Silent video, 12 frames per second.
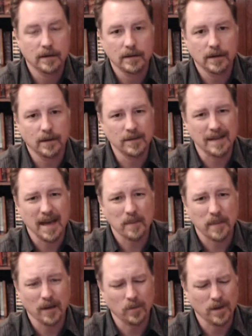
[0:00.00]
I was that
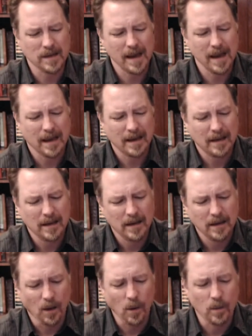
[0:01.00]
bad, was I?
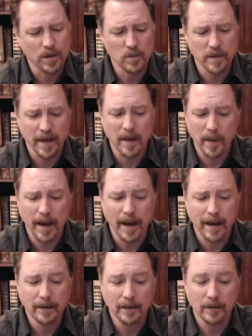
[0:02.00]
Oh, you were that
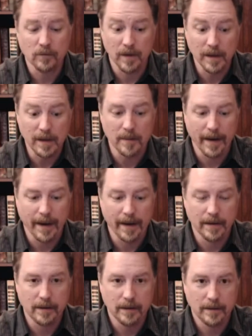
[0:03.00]
bad. Really
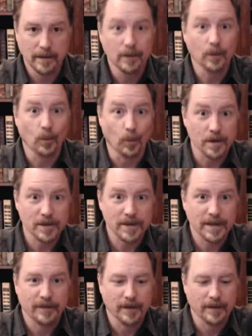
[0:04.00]
bad.
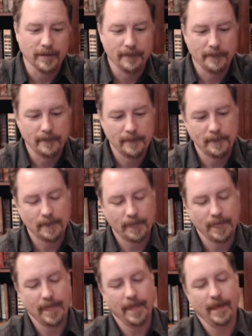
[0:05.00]
Worse, even.
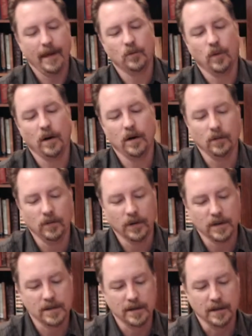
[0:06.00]
Eduardo
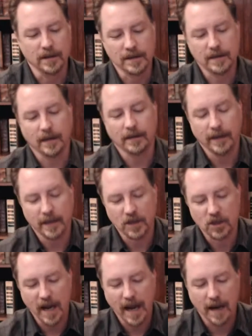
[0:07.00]
looks suddenly
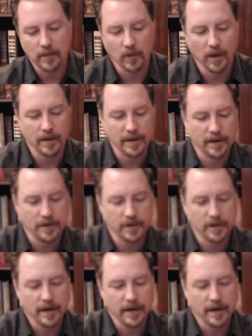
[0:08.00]
ashamed, while the other,